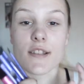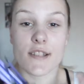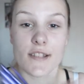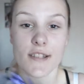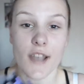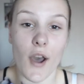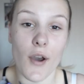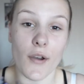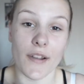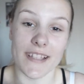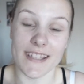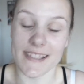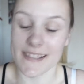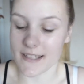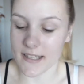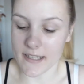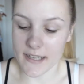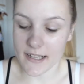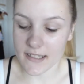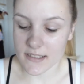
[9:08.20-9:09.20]
So it's
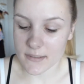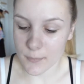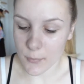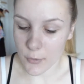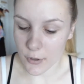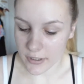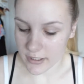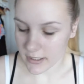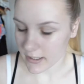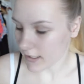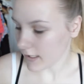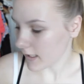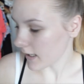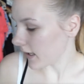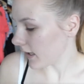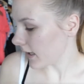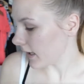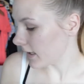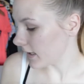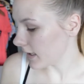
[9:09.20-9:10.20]
the next morning
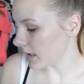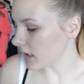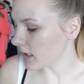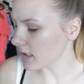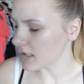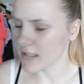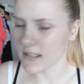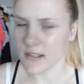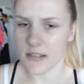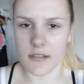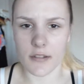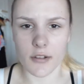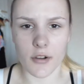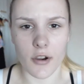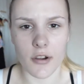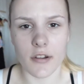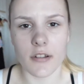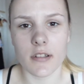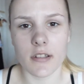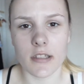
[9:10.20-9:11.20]
and it's
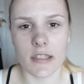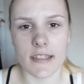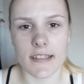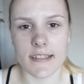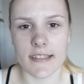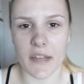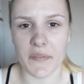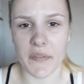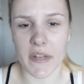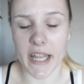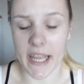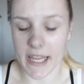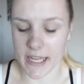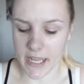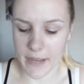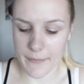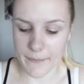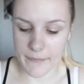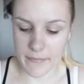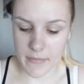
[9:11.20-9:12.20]
currently 7
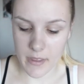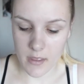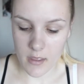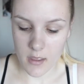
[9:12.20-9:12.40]
AM